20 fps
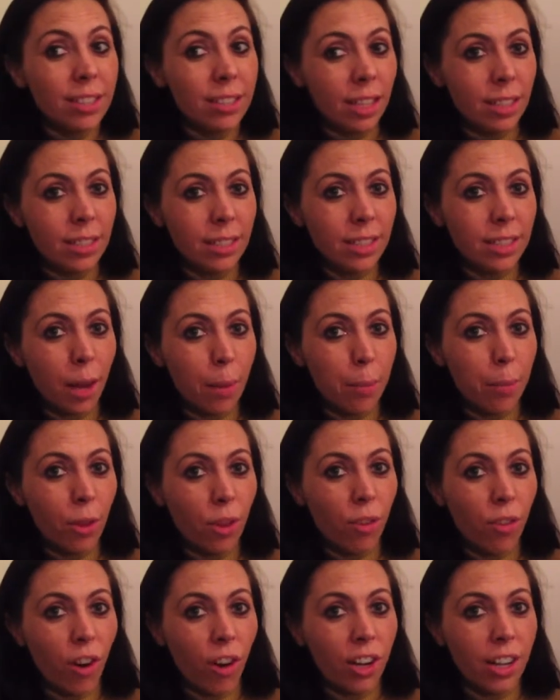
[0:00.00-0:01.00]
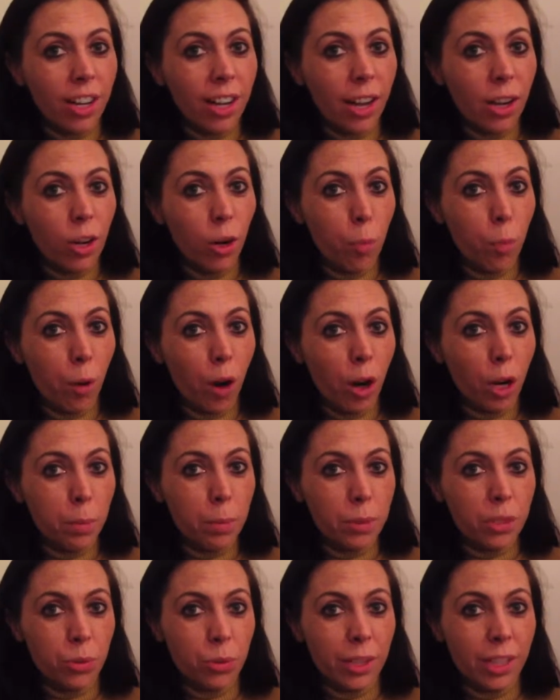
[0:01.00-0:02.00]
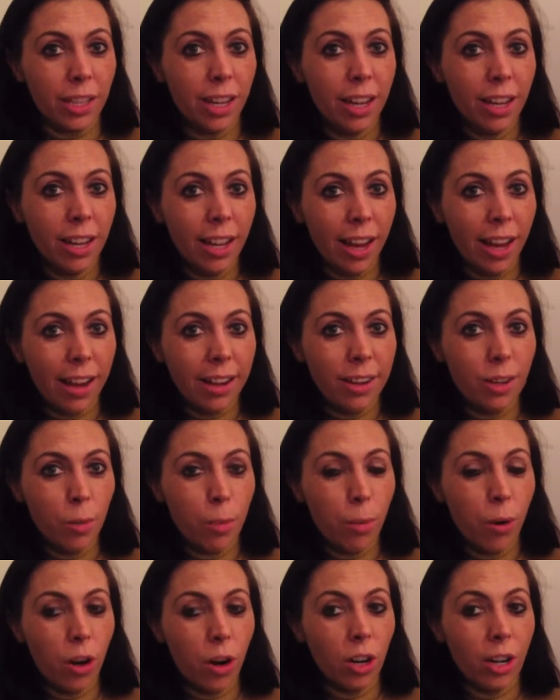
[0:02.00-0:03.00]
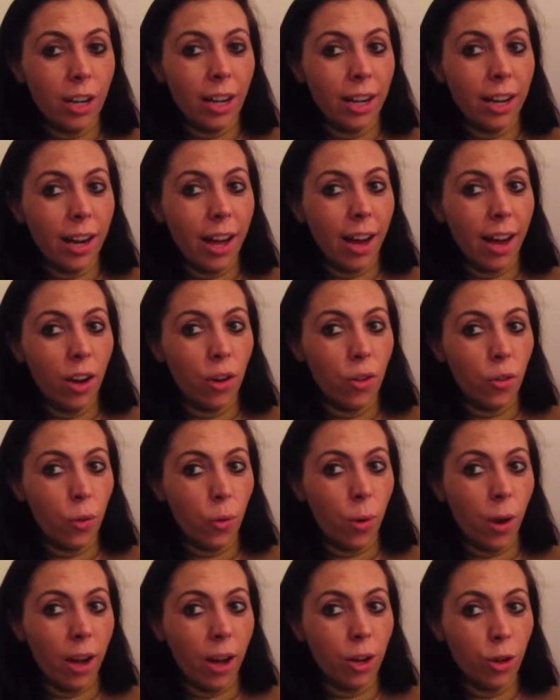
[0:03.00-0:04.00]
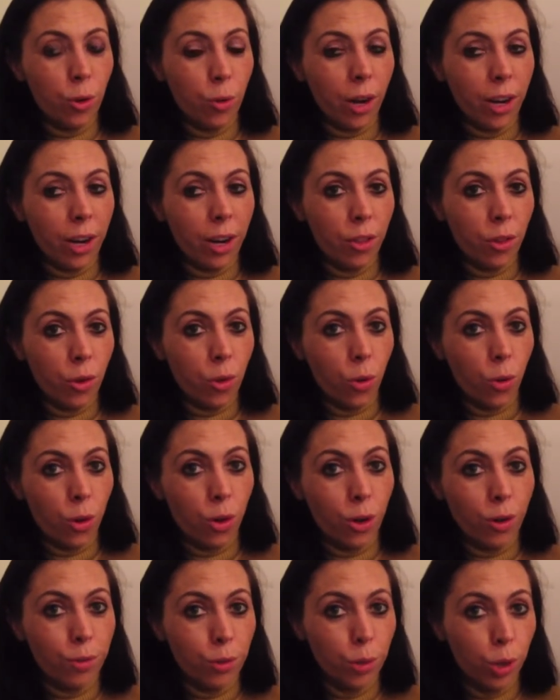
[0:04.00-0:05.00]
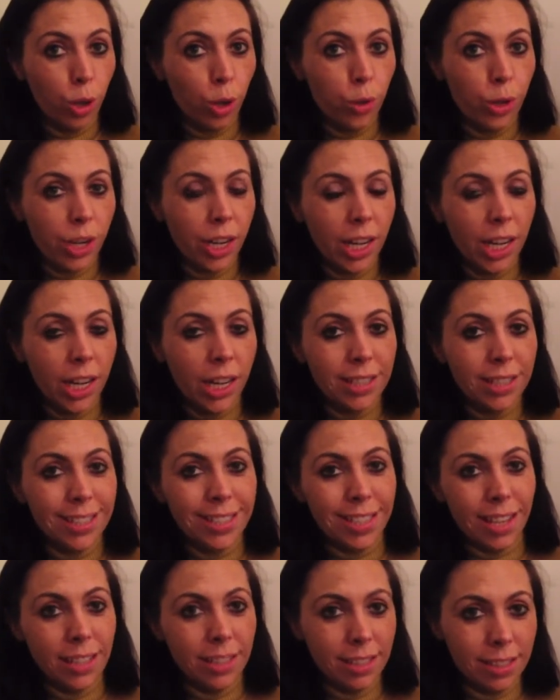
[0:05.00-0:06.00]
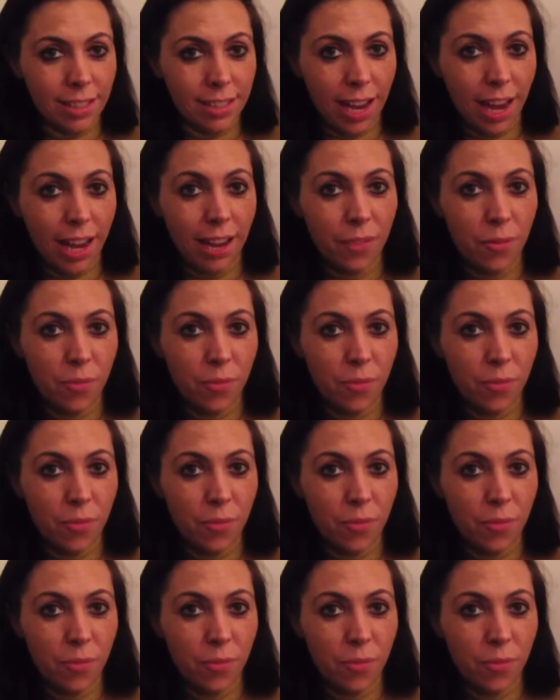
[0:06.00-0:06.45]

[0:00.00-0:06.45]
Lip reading: Sunset Boulevard in Echo Park, between Echo Park and Alvarado, right on the corner of Logan and Sunset.